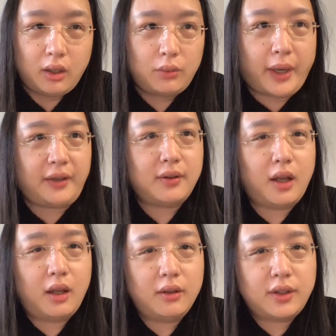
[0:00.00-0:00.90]
Right.
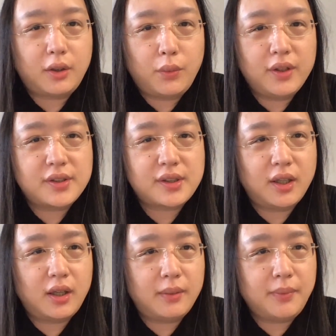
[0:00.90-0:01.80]
There was
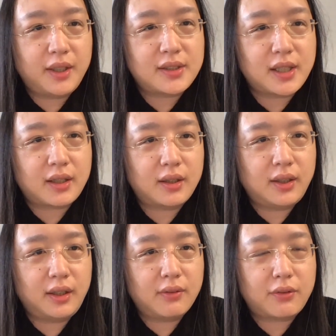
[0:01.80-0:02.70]

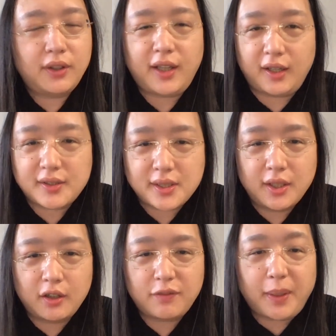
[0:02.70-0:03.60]
exactly 3 days
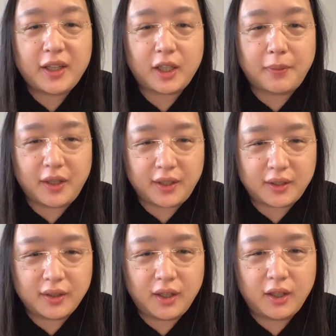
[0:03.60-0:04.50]
of panic
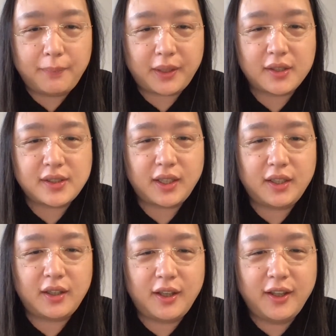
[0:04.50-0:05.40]
buying because at
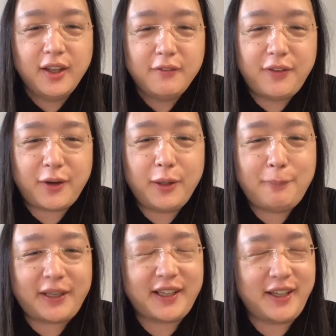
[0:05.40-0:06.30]
the very
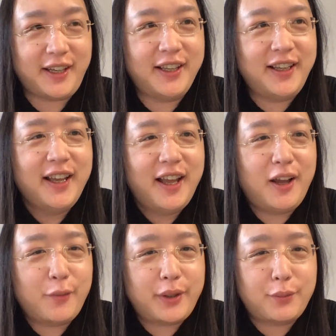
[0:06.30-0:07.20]
beginning,
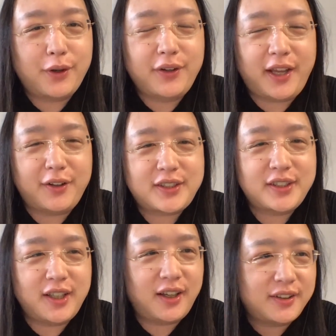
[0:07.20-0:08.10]
we rolled out
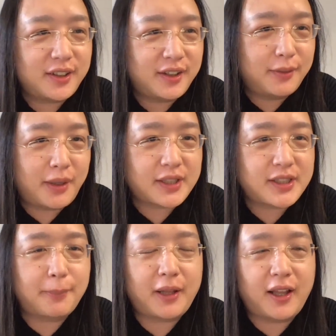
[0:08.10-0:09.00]
the mass
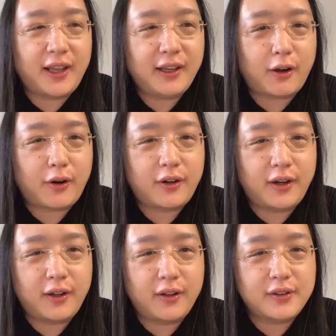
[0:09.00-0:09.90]
supply,
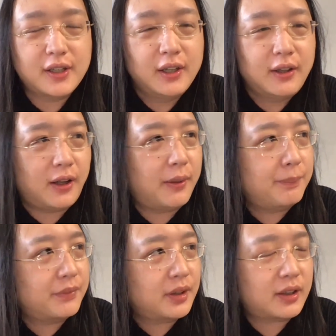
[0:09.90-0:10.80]
our
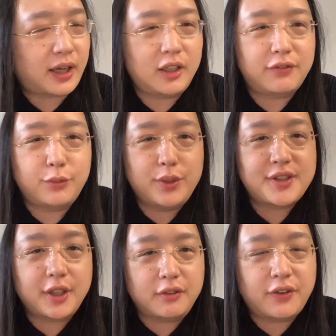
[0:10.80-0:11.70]
kind of
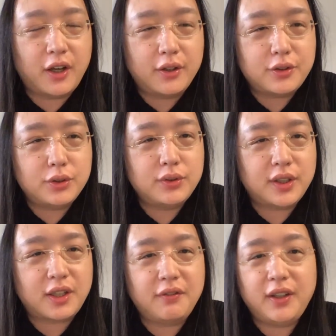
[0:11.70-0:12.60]
reserve to the
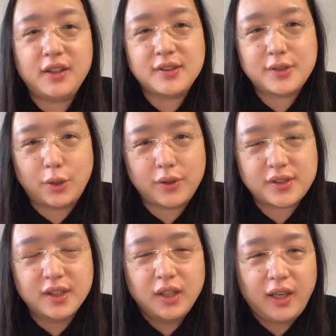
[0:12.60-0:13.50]
convenience
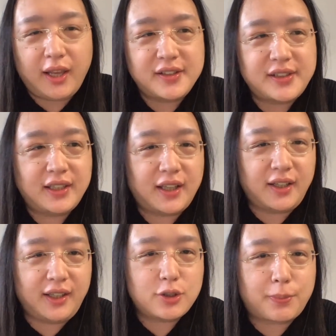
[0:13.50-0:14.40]
stores, and said
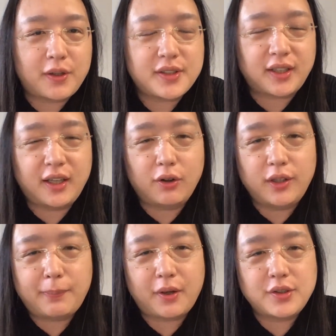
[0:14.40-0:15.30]
that each person can
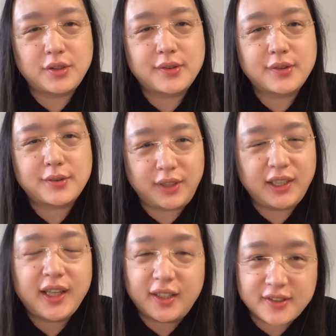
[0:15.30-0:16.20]
only purchase 3
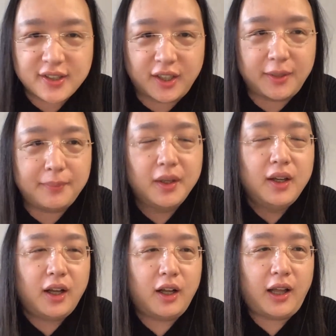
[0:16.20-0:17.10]
at a time.
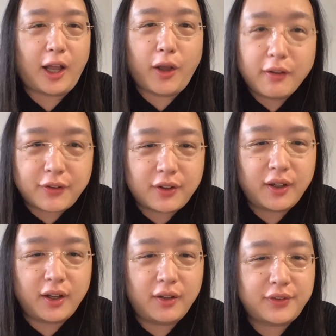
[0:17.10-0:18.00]
However,
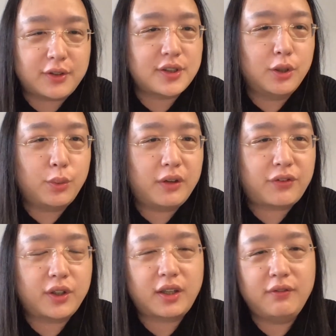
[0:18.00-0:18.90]
there's no way
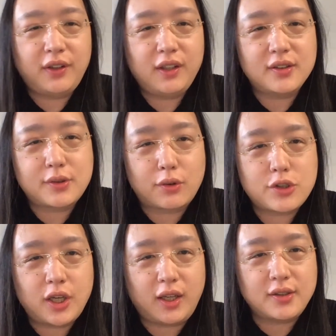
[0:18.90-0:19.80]
for the convenience store
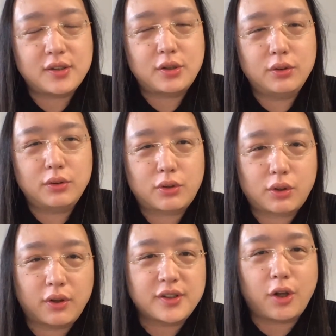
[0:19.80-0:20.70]
chains to
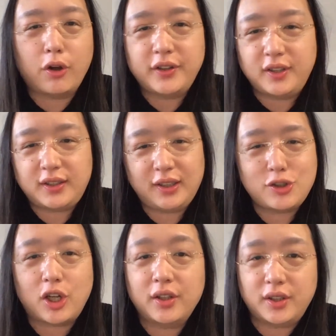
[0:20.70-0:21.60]
cross-audit
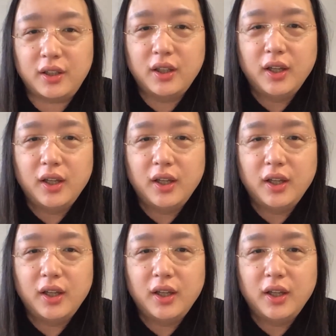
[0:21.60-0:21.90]
each other.